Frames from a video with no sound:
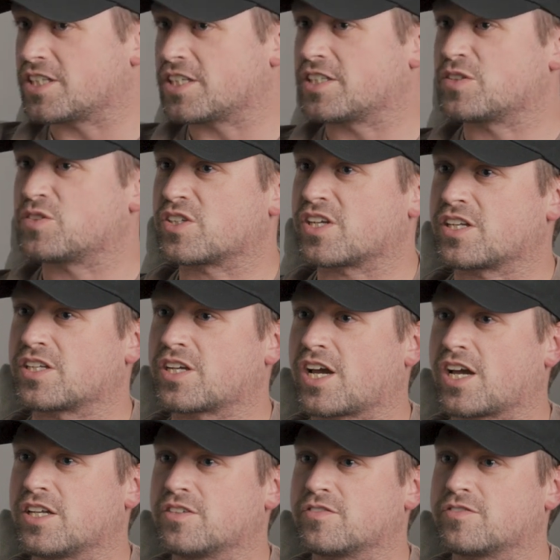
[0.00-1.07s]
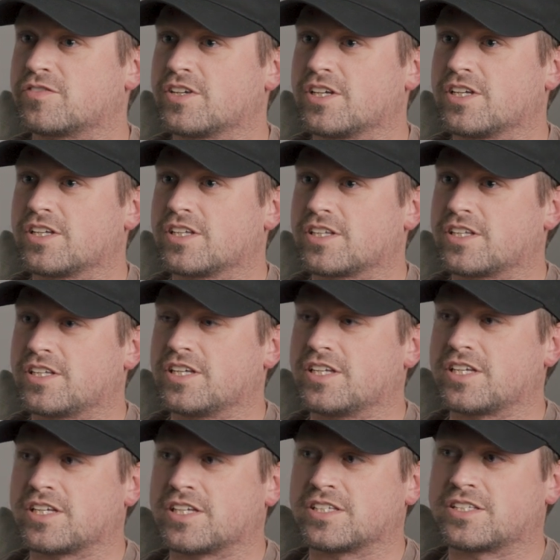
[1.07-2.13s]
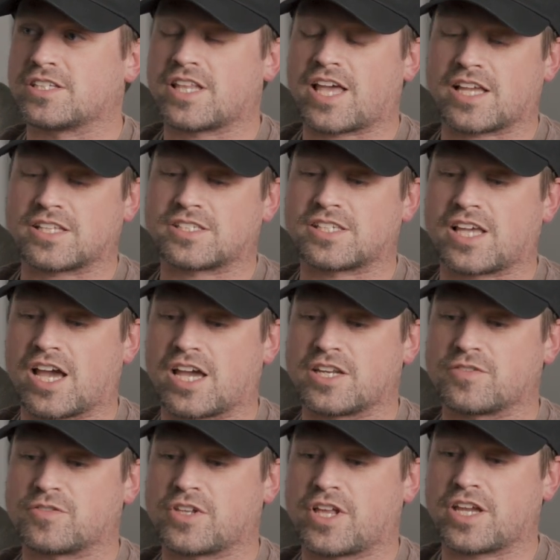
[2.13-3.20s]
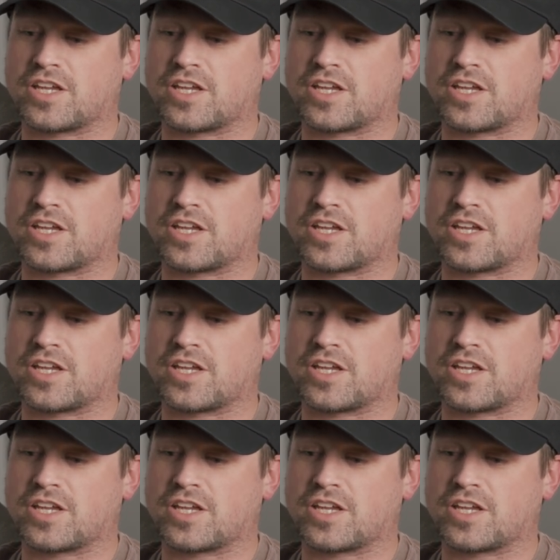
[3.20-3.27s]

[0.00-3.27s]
and kind of getting into that side of